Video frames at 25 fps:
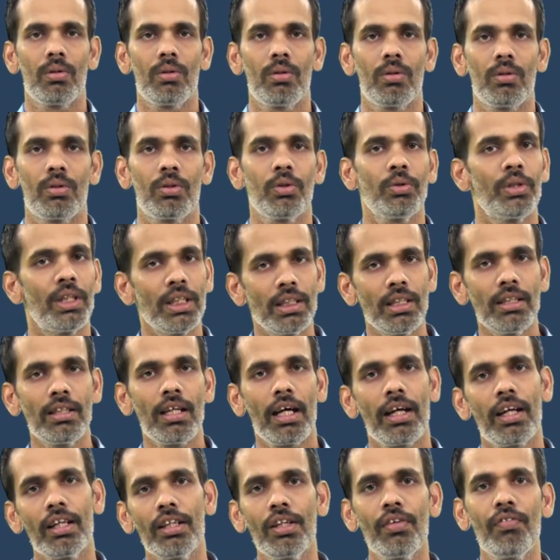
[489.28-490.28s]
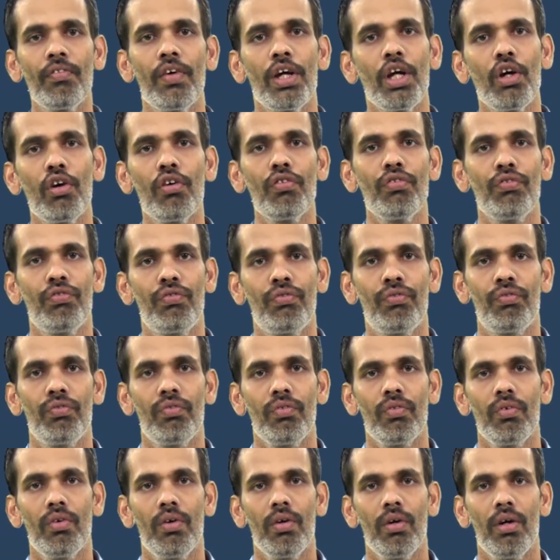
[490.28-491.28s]
So, this is another way of
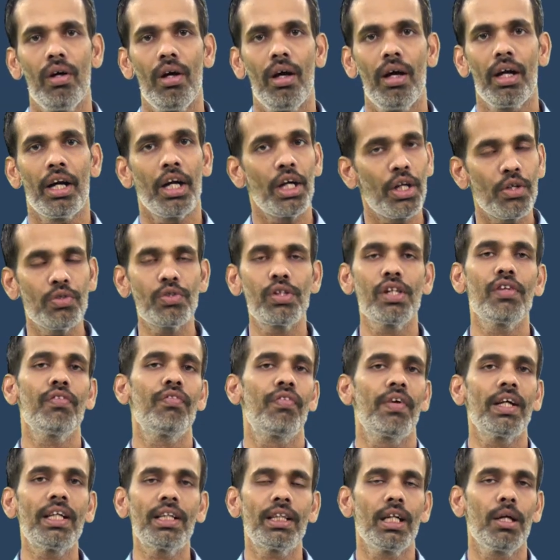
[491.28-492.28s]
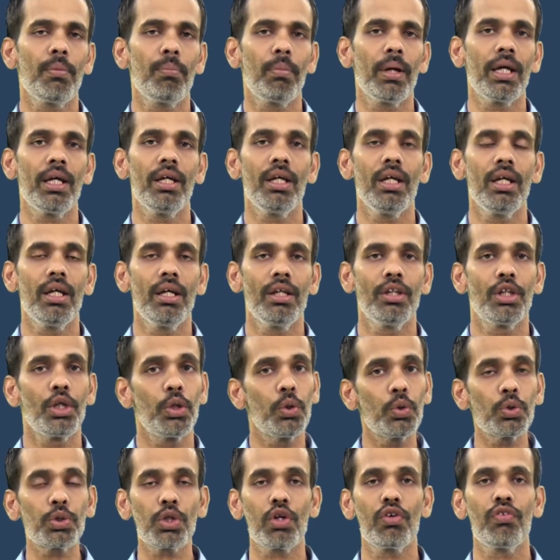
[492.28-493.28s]
reducing friction by the
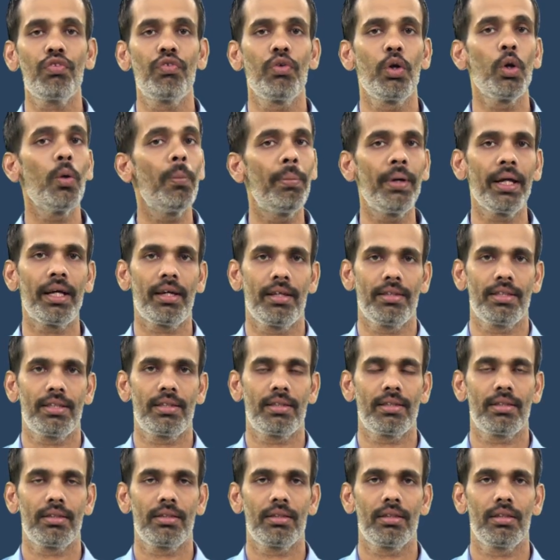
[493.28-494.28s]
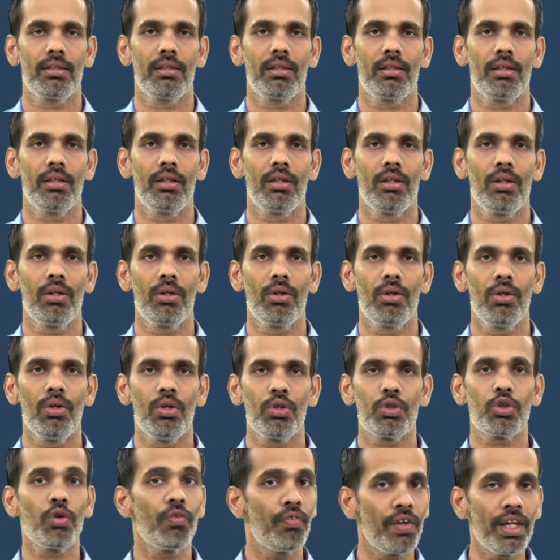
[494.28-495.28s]
use of lubricants.
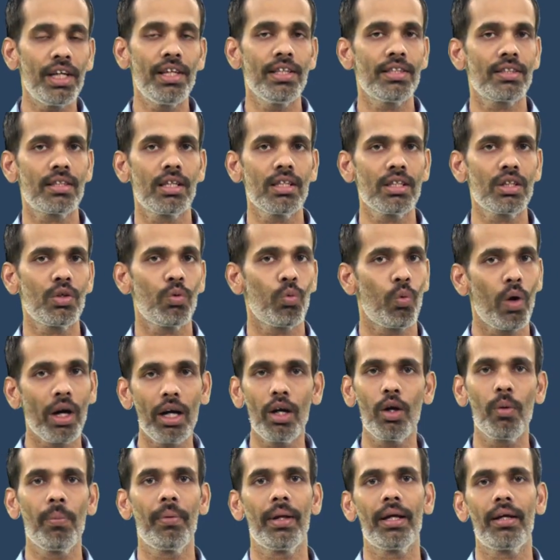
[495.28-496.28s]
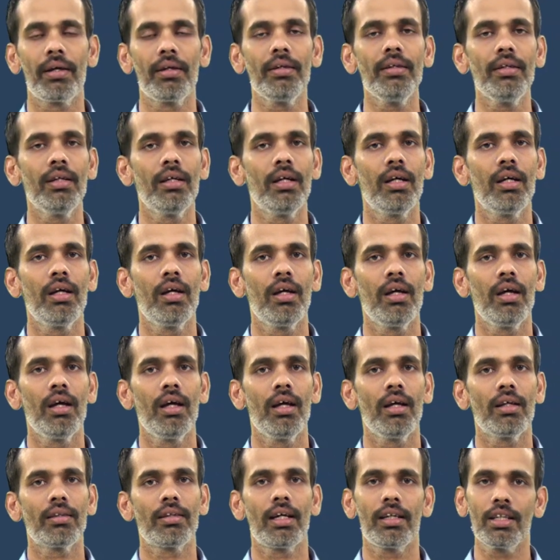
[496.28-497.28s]
So, we discussed one lubricant
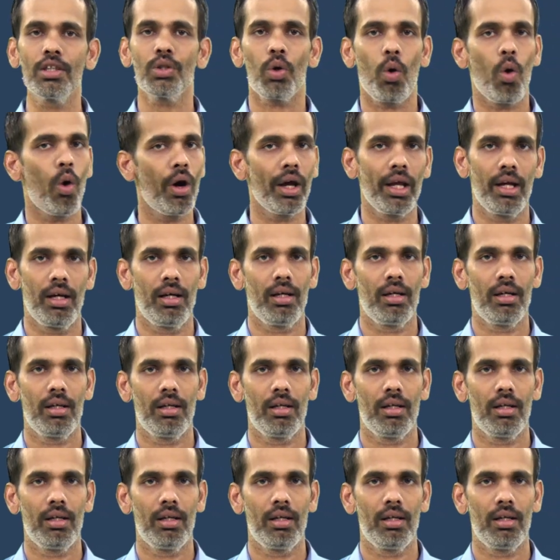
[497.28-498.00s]
that is oil.